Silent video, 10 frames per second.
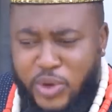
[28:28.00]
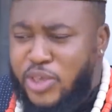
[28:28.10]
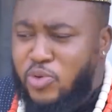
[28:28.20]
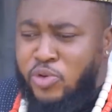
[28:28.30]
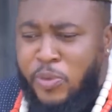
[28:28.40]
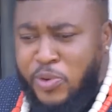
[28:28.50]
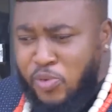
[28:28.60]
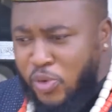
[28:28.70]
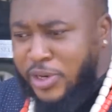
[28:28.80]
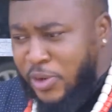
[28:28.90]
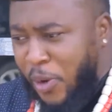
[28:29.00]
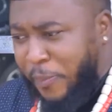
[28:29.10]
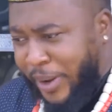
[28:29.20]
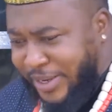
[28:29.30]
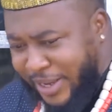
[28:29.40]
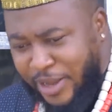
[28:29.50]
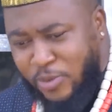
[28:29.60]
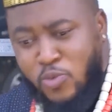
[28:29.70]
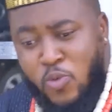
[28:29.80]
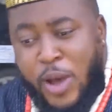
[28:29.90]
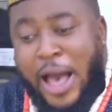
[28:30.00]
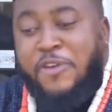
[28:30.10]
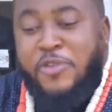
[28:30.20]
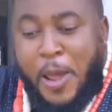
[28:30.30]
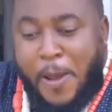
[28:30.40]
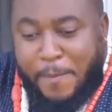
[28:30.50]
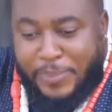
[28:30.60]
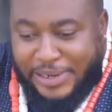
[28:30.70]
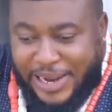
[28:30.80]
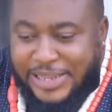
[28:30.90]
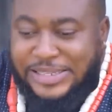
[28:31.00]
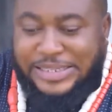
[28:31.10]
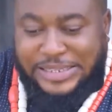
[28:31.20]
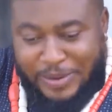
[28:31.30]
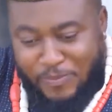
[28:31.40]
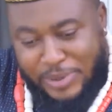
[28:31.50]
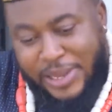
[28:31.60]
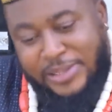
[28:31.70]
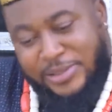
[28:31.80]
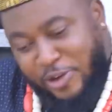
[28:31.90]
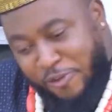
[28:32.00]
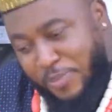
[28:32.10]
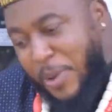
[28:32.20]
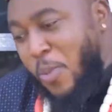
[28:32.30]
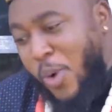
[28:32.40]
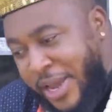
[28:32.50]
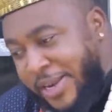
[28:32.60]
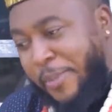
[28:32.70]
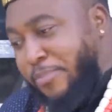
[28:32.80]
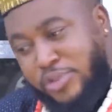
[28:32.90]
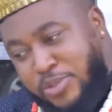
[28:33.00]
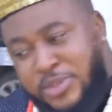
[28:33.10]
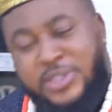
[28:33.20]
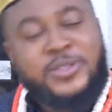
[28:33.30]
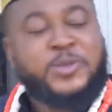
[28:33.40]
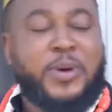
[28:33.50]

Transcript: way you'll not be running up and down. We'll have plenty and plenty of palm wine and bushmeat in this